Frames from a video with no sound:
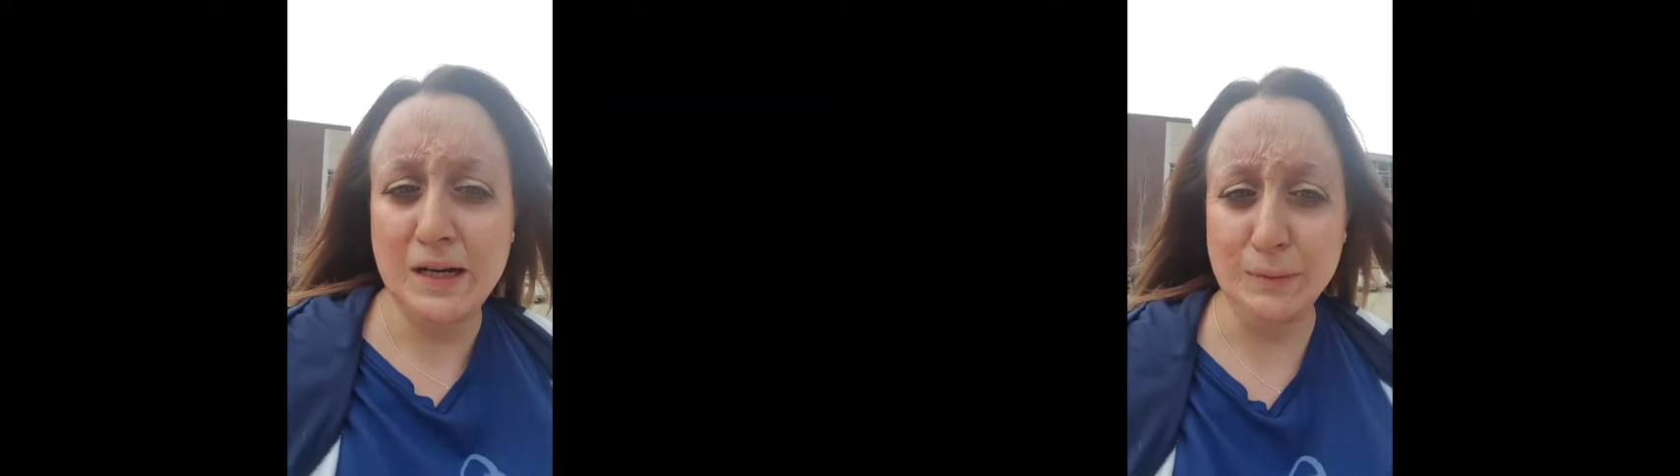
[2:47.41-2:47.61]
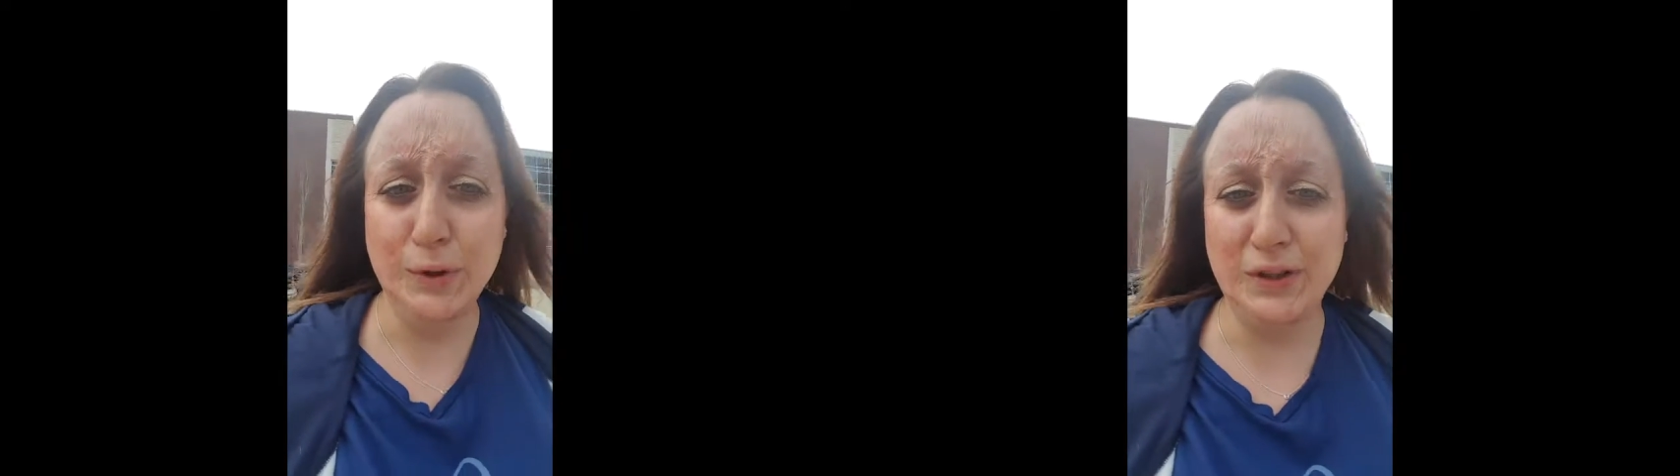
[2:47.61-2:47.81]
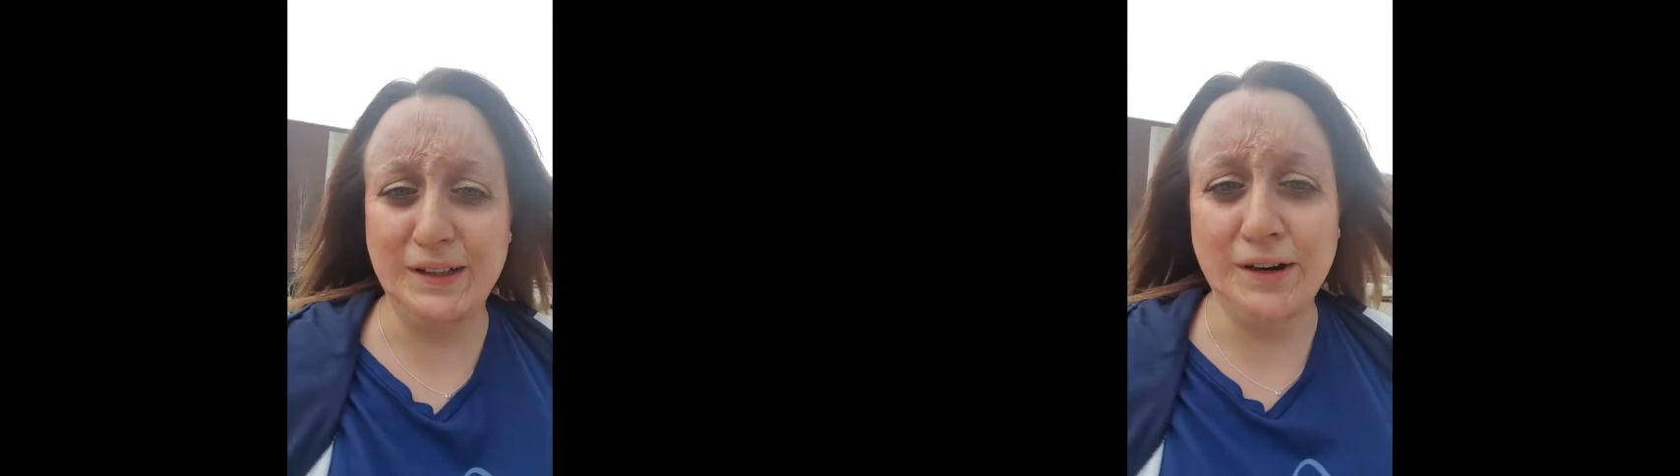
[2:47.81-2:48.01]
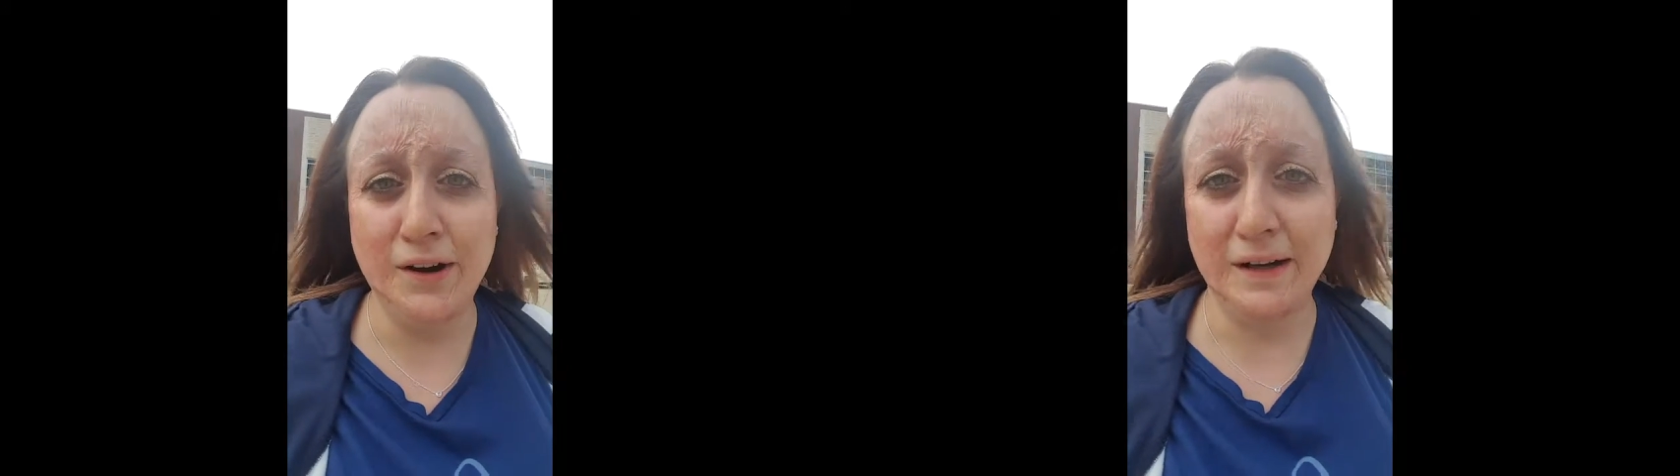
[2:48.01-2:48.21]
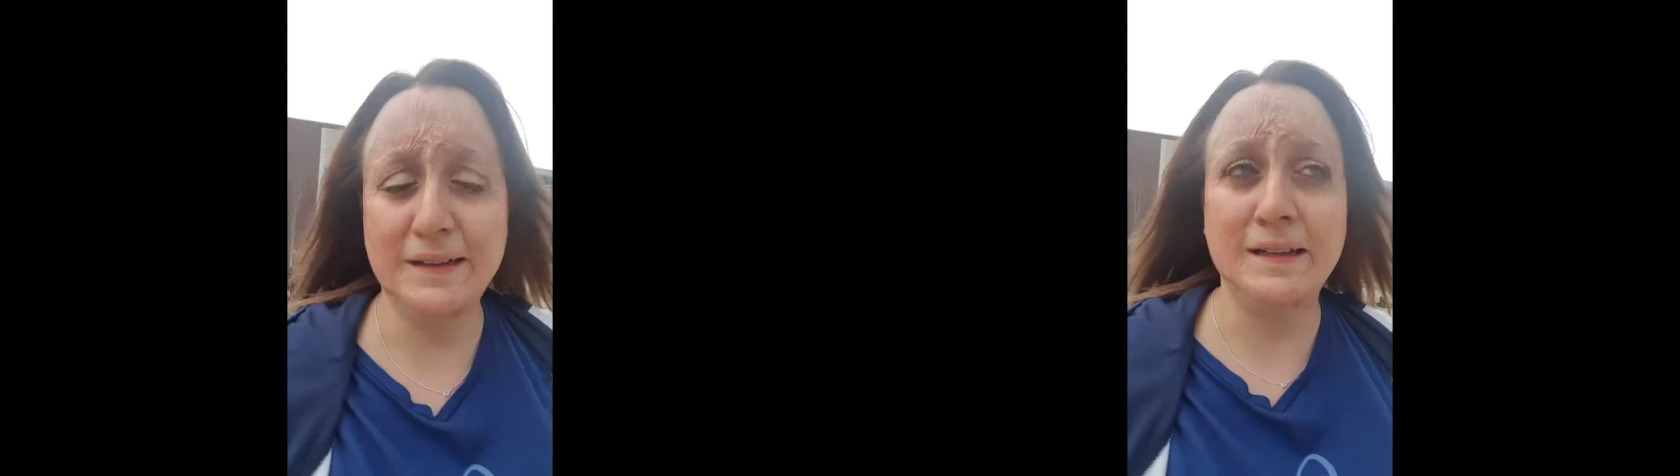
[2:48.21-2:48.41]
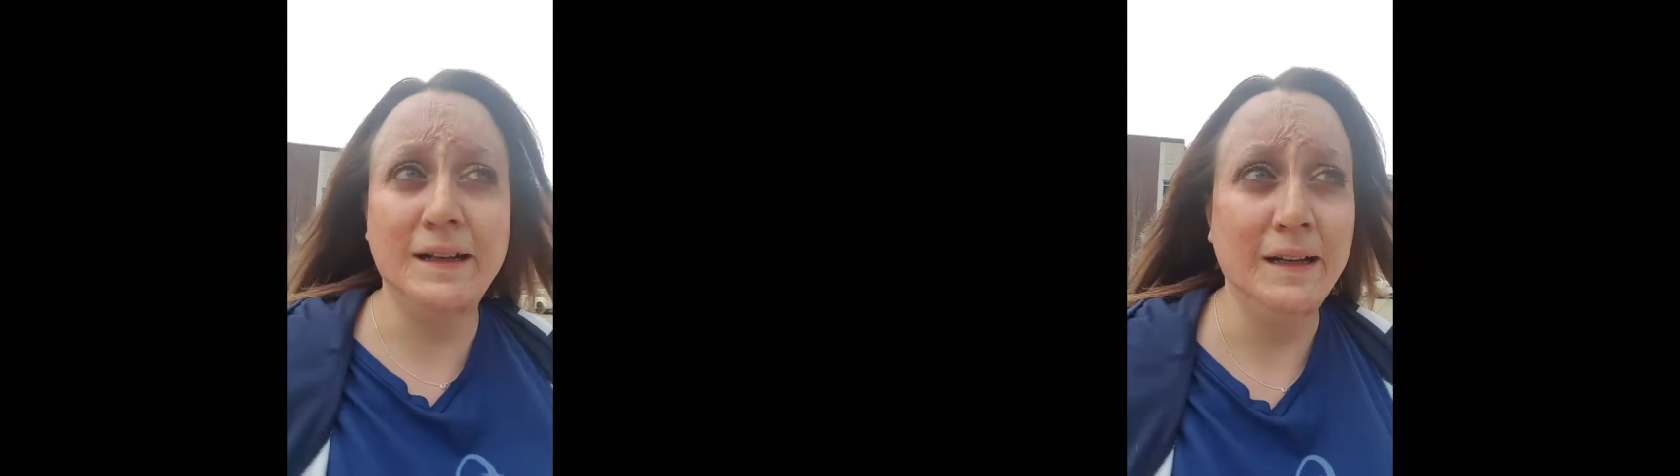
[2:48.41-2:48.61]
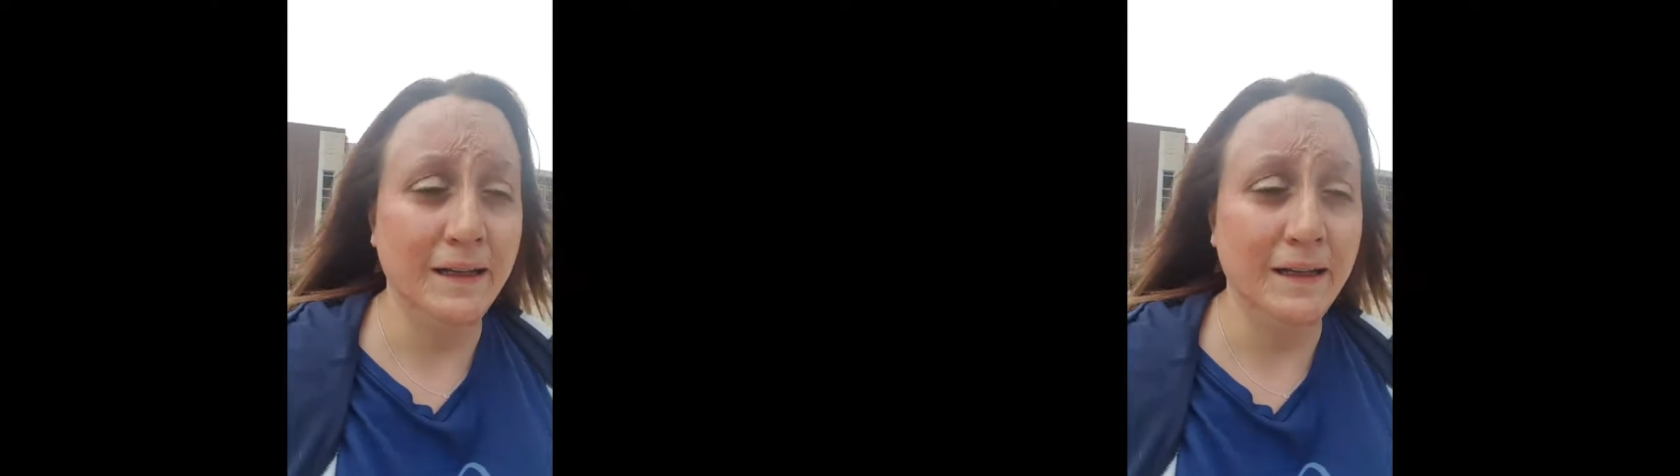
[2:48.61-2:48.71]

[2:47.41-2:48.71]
boiling hot,